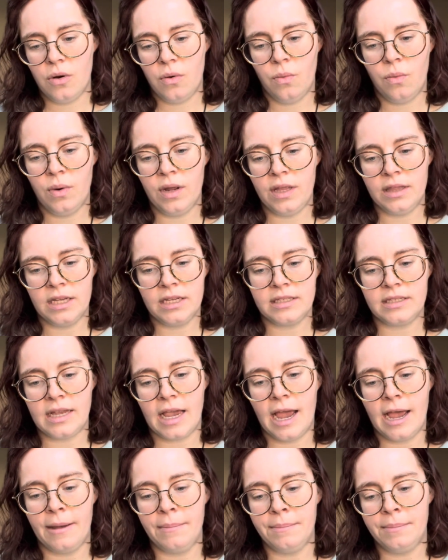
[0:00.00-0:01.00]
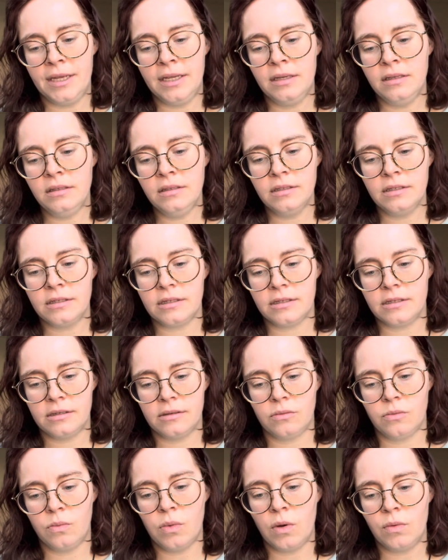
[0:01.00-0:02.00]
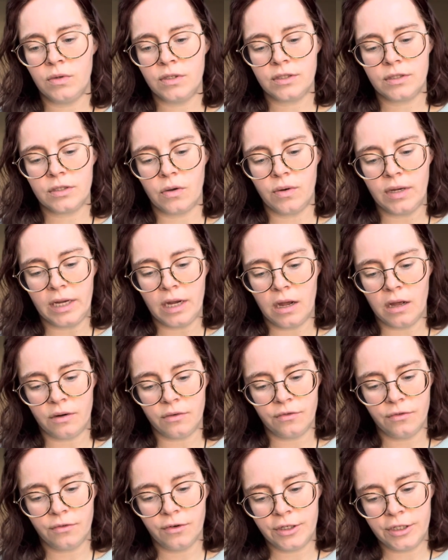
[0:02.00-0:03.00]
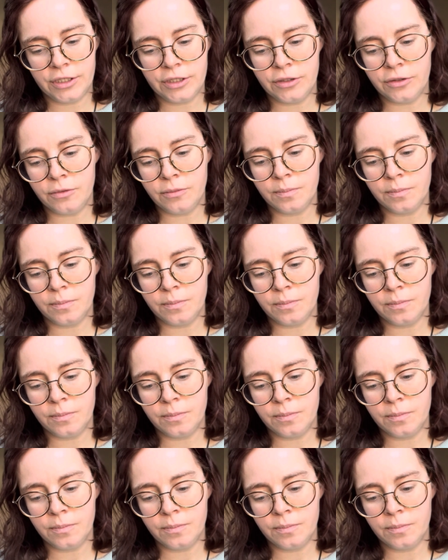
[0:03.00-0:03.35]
when this happened, what was going on for you.